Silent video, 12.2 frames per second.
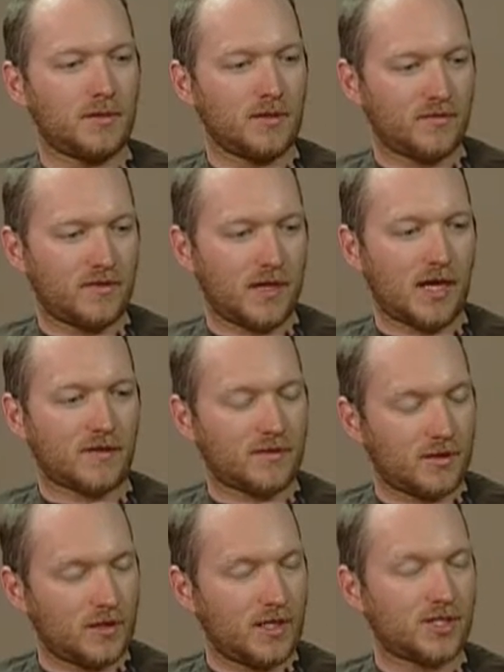Muley Fanatic
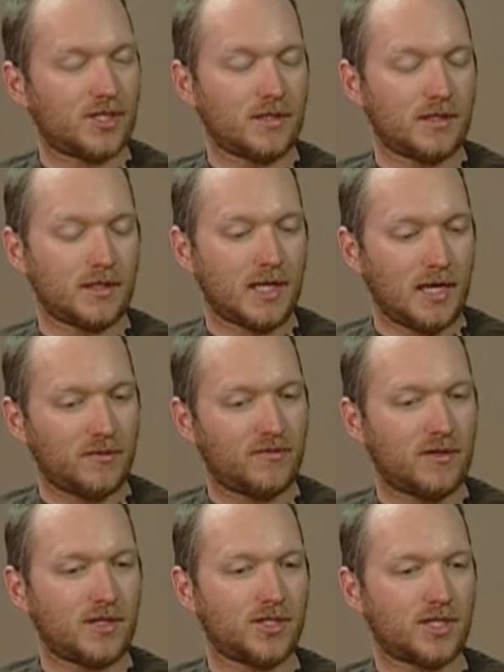Foundation and Game and
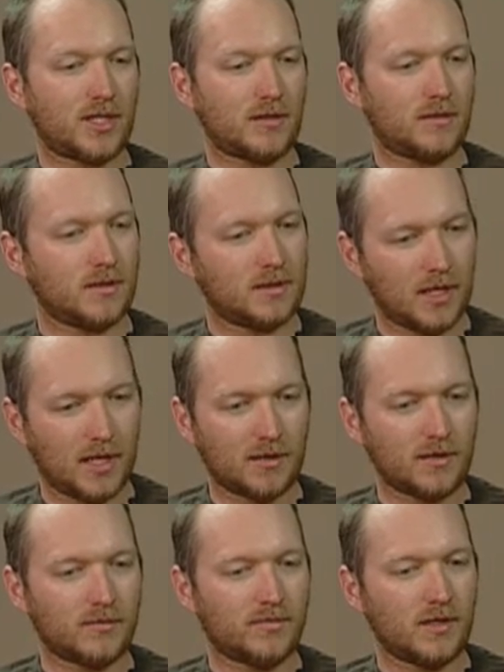Fish kind
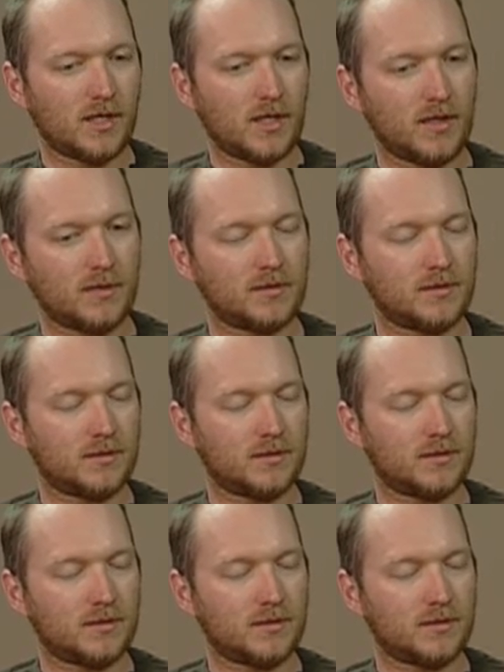of